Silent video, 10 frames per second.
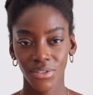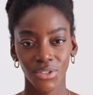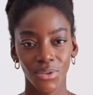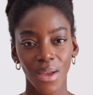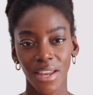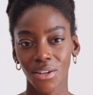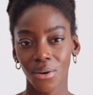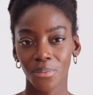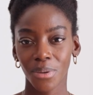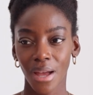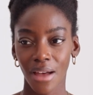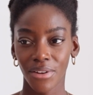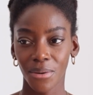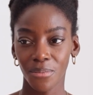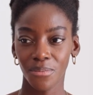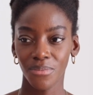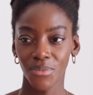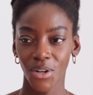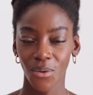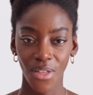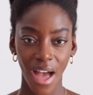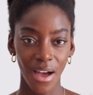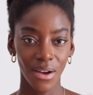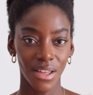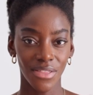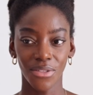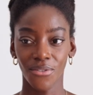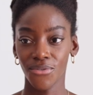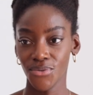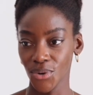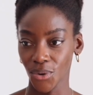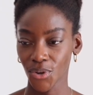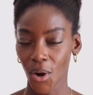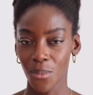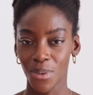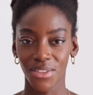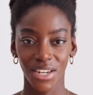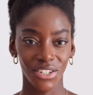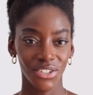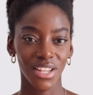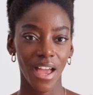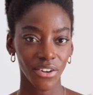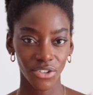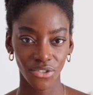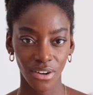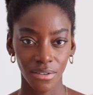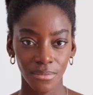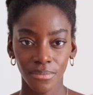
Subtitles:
So you end up having, that, and then the food on top, and then it's just extra.